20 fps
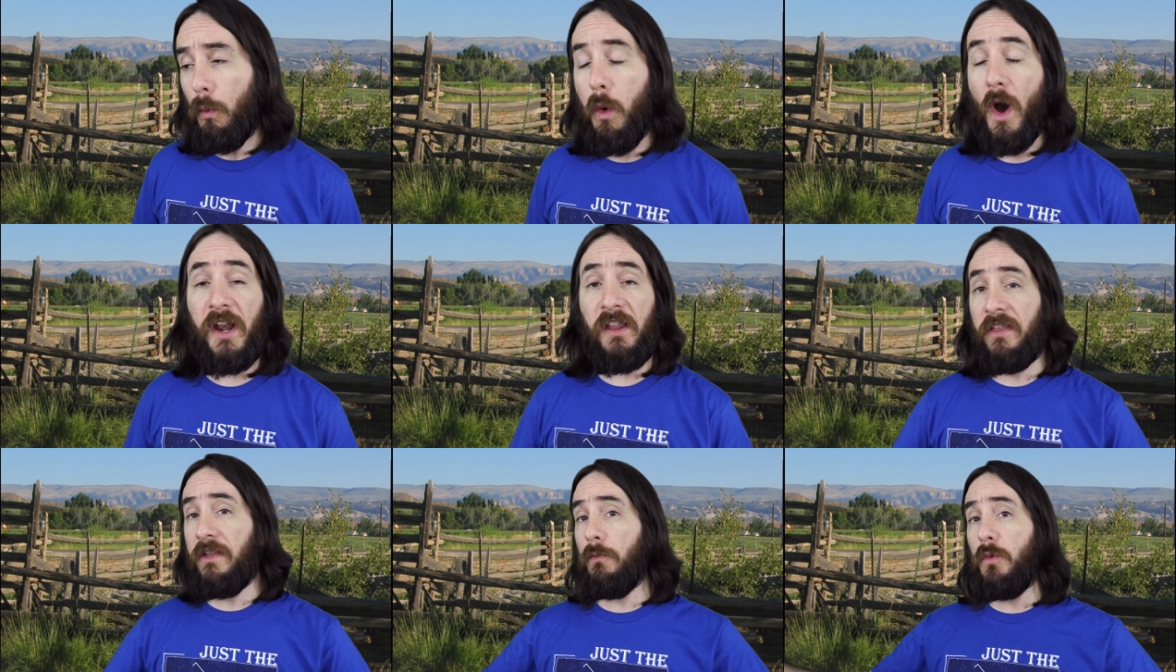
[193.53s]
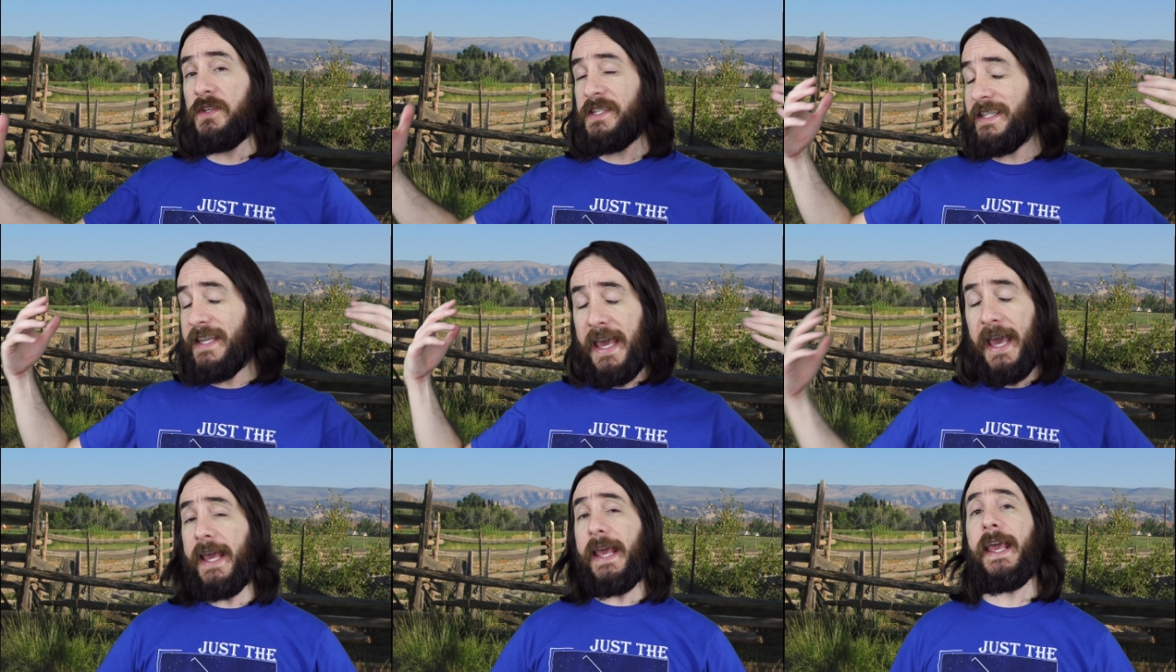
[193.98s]
One of them was
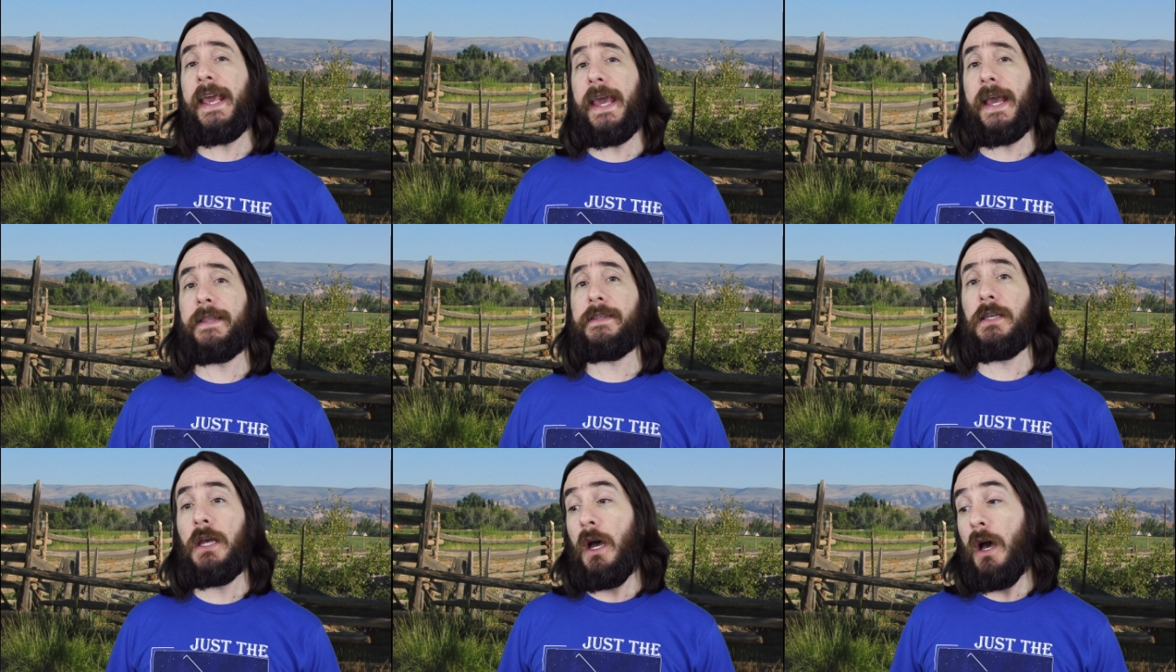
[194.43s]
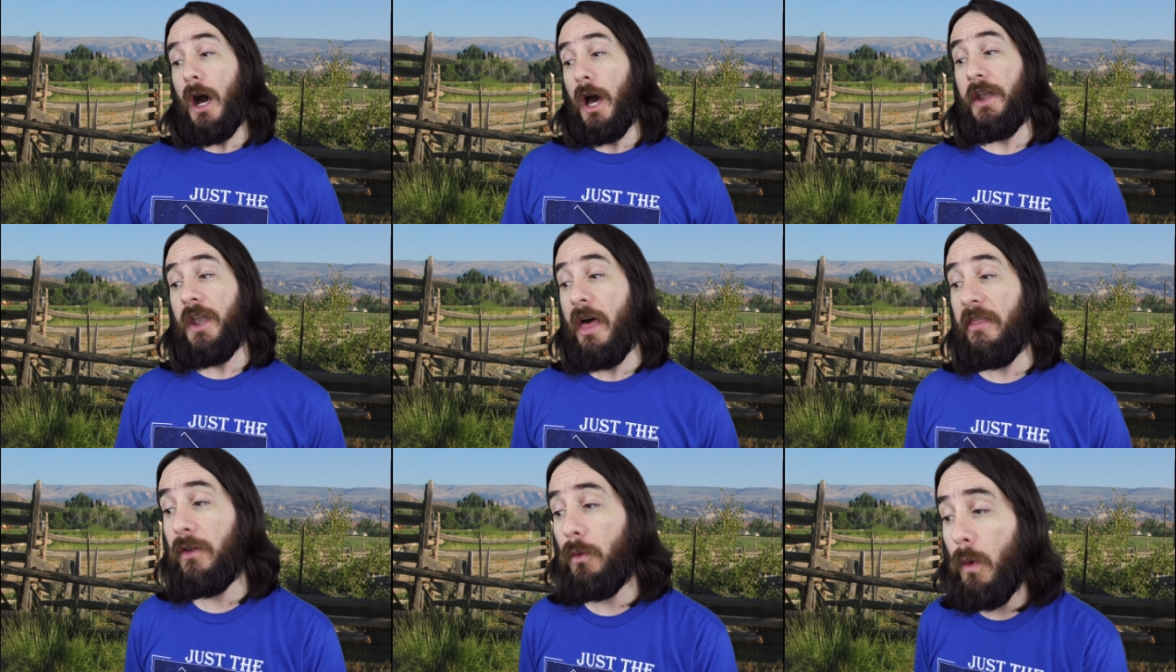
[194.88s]
kicking it,
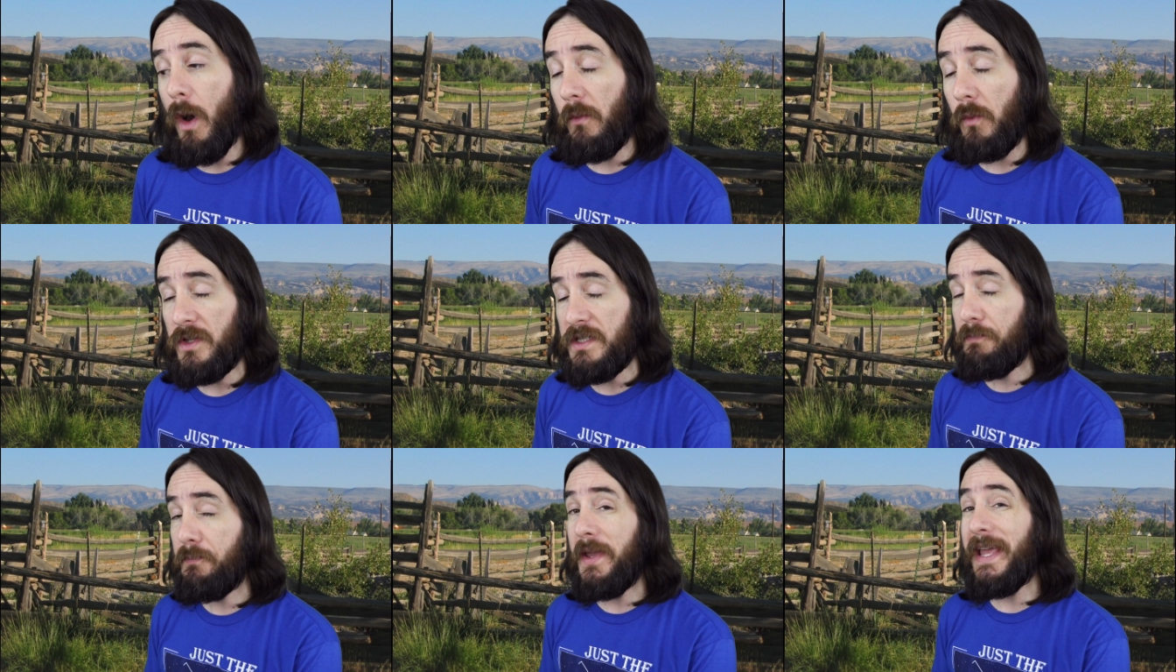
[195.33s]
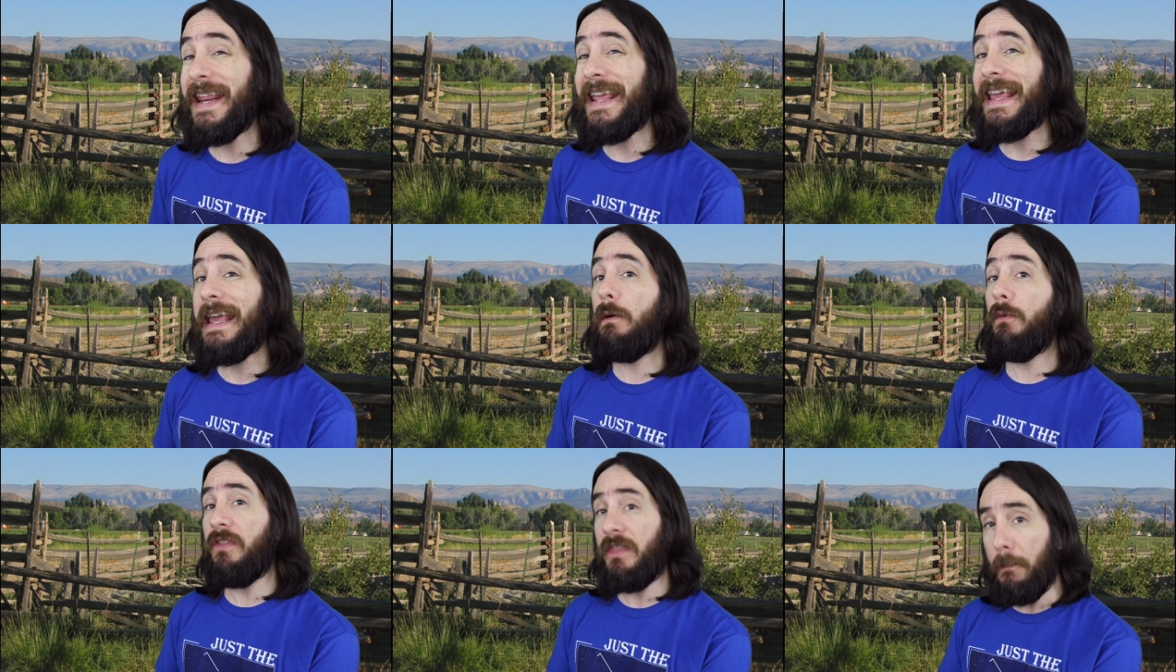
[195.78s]
another one was
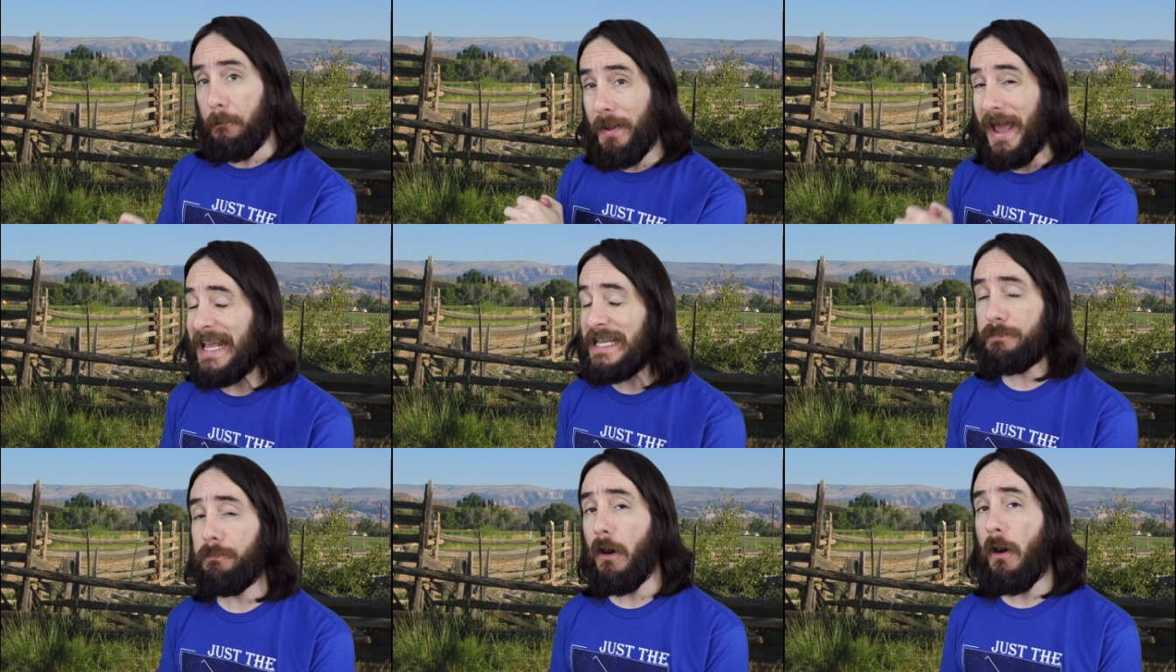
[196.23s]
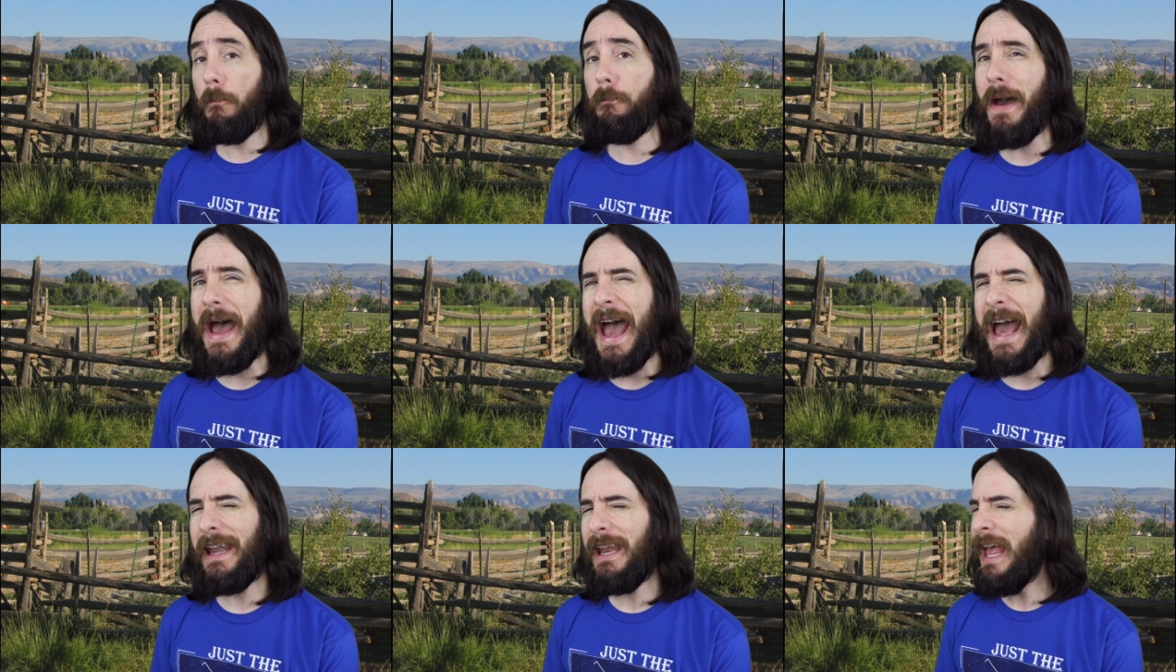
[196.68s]
beating it with a baseball
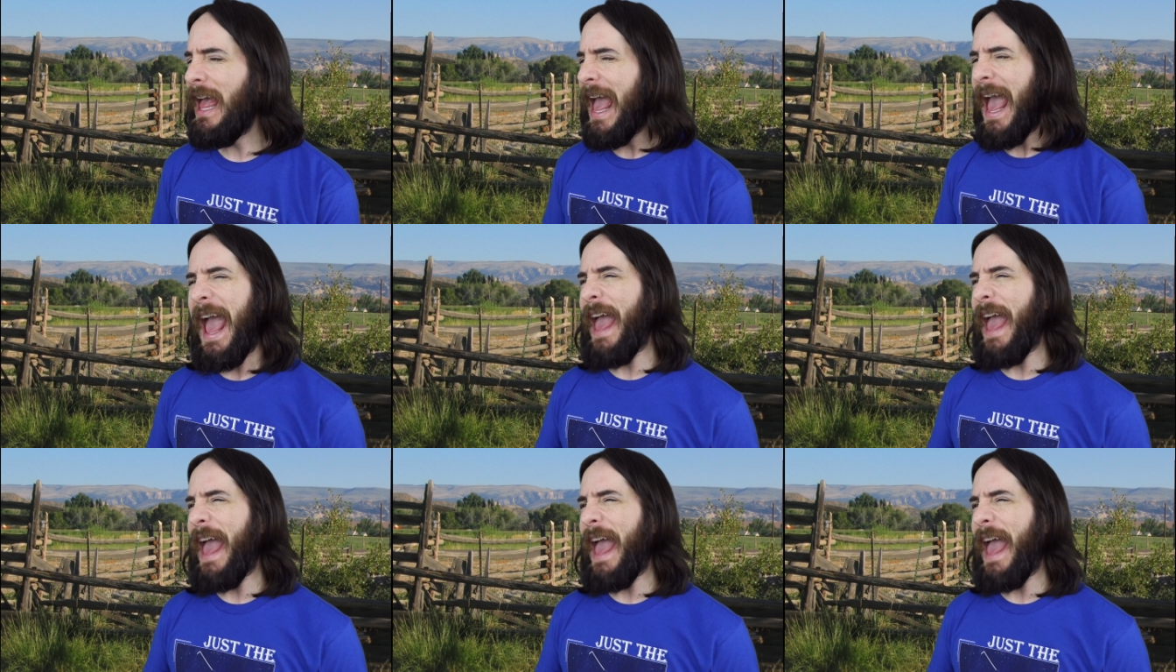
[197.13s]
bat,